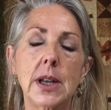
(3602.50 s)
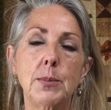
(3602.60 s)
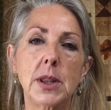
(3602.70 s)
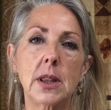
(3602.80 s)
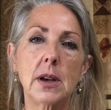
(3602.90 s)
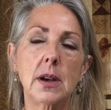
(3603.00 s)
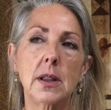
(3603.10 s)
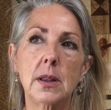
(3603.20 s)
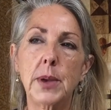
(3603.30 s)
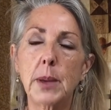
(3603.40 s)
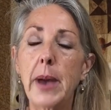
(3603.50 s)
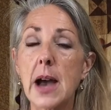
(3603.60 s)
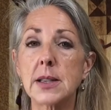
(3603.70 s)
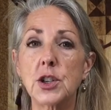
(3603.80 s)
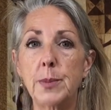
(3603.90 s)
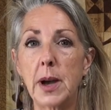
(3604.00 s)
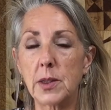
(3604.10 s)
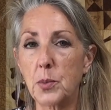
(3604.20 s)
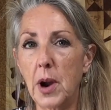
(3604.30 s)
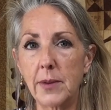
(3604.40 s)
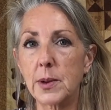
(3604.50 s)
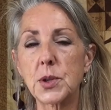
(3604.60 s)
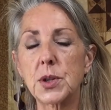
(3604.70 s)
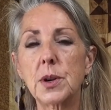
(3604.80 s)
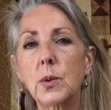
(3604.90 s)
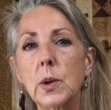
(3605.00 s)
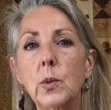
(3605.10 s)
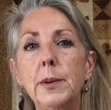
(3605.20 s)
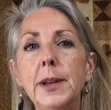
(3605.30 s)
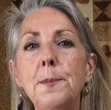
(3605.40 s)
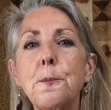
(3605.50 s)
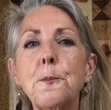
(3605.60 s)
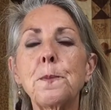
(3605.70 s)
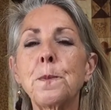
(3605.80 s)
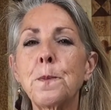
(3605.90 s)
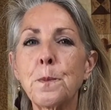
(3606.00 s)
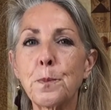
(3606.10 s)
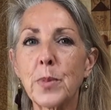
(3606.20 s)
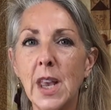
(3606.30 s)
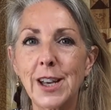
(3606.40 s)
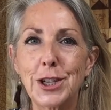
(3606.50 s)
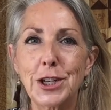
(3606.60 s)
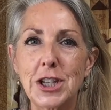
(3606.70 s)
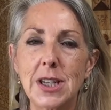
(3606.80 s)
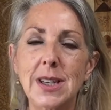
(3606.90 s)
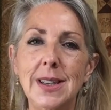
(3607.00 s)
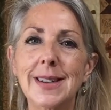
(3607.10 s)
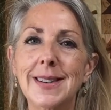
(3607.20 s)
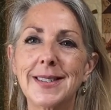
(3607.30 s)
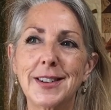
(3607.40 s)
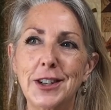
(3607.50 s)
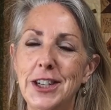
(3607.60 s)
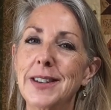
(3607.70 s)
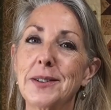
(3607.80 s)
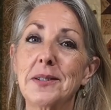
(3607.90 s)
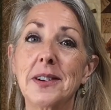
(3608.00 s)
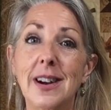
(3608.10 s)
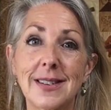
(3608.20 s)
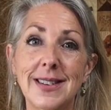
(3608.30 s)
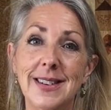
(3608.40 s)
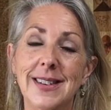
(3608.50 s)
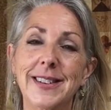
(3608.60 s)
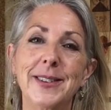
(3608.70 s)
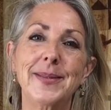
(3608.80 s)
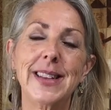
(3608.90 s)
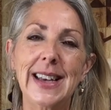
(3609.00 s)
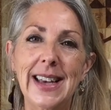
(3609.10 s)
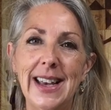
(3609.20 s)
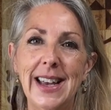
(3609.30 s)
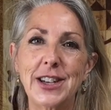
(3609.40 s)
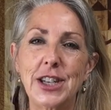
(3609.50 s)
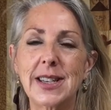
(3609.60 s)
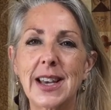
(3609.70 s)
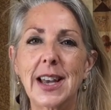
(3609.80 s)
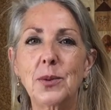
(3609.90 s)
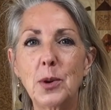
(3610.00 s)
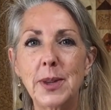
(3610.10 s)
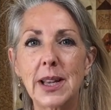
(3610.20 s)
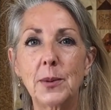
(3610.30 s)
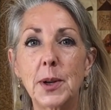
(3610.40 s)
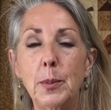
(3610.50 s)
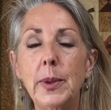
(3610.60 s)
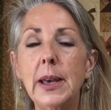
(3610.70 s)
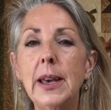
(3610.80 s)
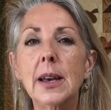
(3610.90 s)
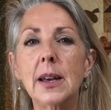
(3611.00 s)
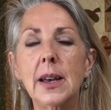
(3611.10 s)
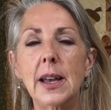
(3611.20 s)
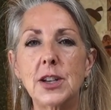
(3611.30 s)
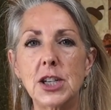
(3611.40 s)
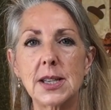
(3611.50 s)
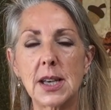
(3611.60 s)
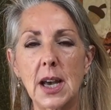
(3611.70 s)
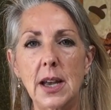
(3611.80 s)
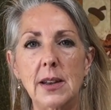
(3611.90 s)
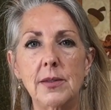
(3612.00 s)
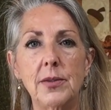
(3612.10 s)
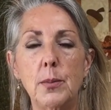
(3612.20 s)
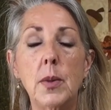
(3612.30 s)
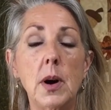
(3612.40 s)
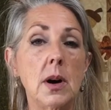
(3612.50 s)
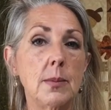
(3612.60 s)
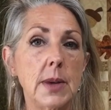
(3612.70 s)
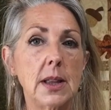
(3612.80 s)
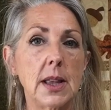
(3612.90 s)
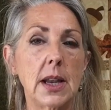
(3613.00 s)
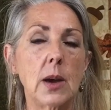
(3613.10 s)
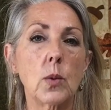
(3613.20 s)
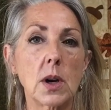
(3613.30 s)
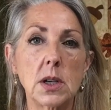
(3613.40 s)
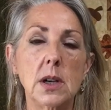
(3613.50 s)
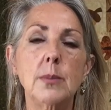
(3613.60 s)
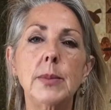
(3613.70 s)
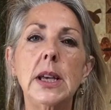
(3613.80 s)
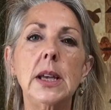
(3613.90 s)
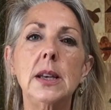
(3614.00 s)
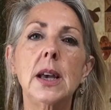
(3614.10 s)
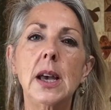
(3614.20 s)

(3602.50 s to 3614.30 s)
it. But the big passage about the Proverbs 31 woman, she is a rock star. And she's the kind of woman that I want to be, and she's the kind of mom that I worked on being,